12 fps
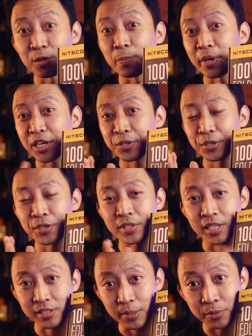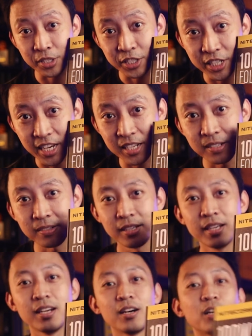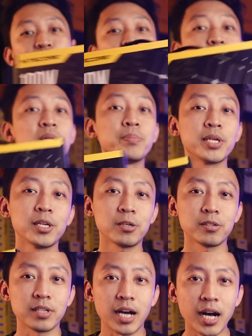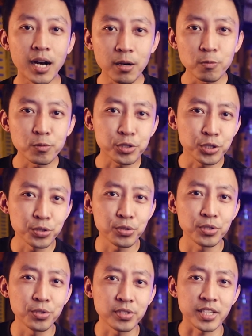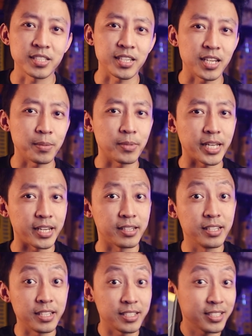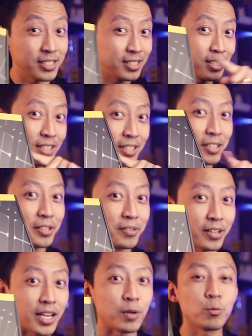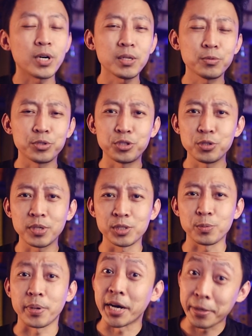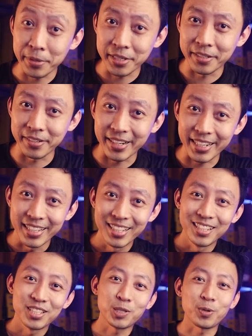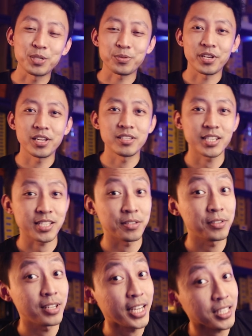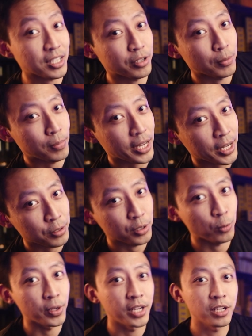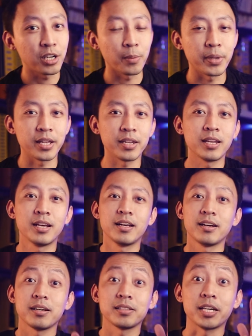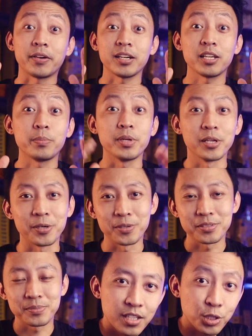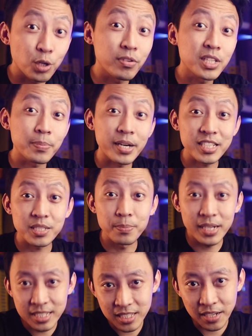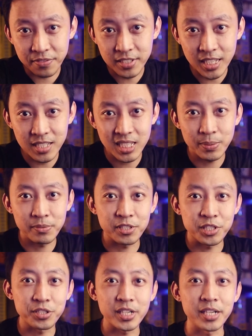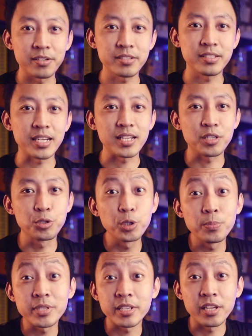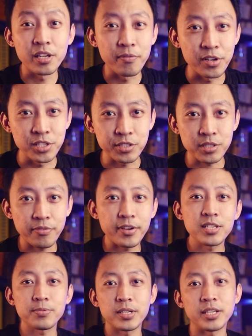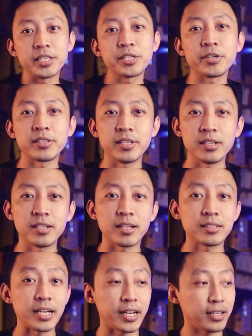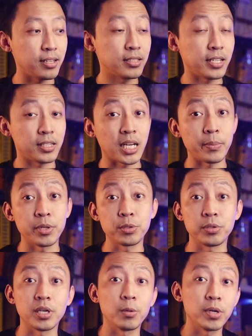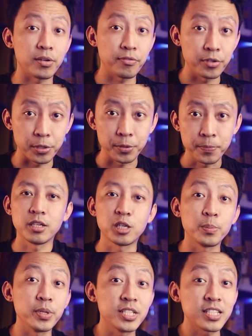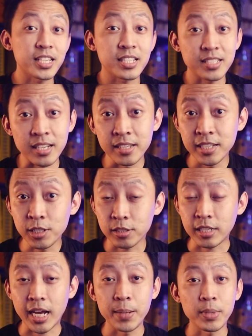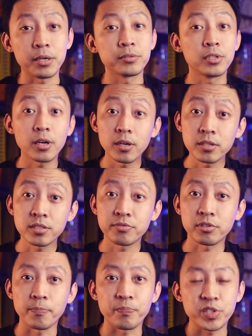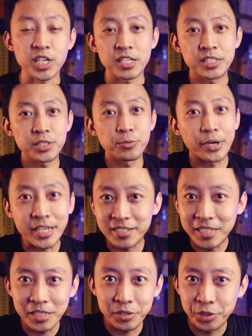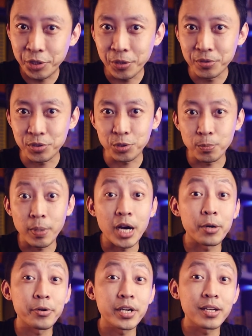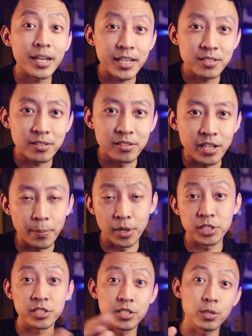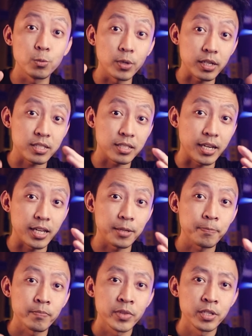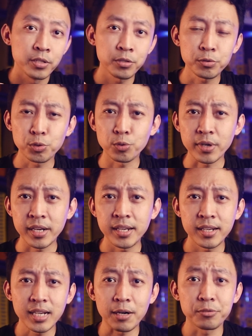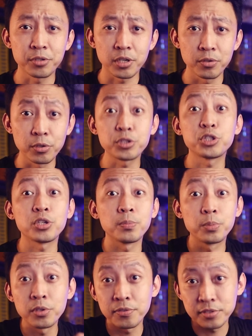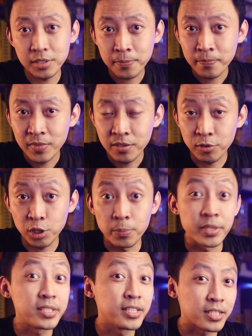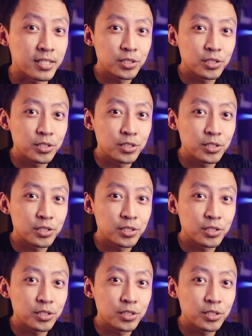So make sure you subscribe to this channel. Comment below on how would you use a setup like this, right, and what would you want to power, alright? So once we hit 600 likes, I'll reply to the winning comment directly below. So over the past months, I've seen some of the struggles that groups and individuals face when integrating their entire setup into their workflow. It could be just extending your time outdoors, from charging racing drones to powering lights on an emergency work site, you know, to running outdoor roadshow booths for your business.